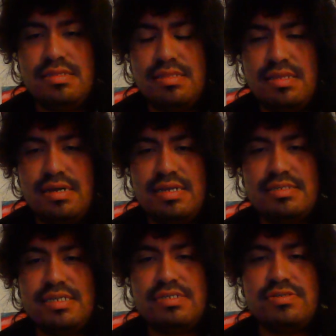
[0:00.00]
The
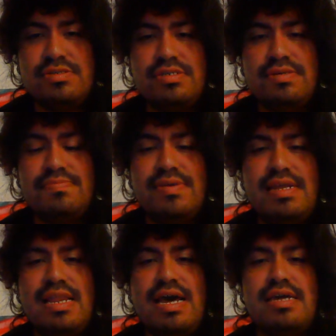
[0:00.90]
institution
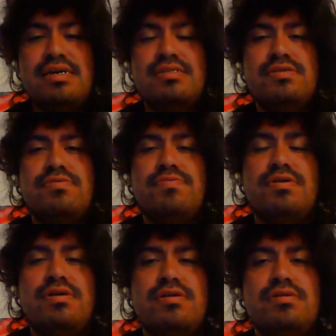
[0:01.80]
be like
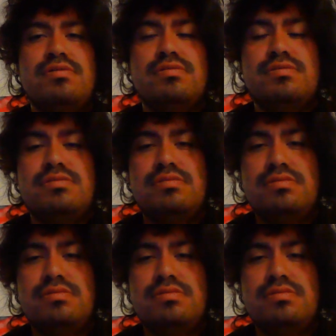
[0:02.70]
underworld.